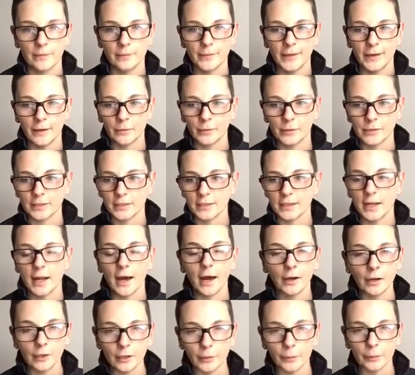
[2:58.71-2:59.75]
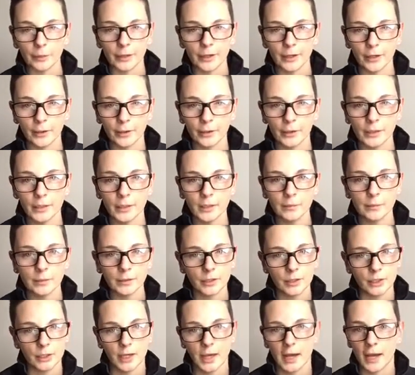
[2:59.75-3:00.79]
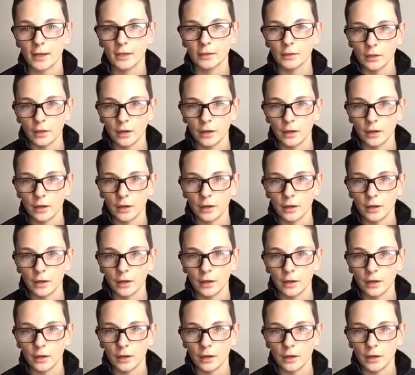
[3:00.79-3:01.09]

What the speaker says: That was not her priority, but she had a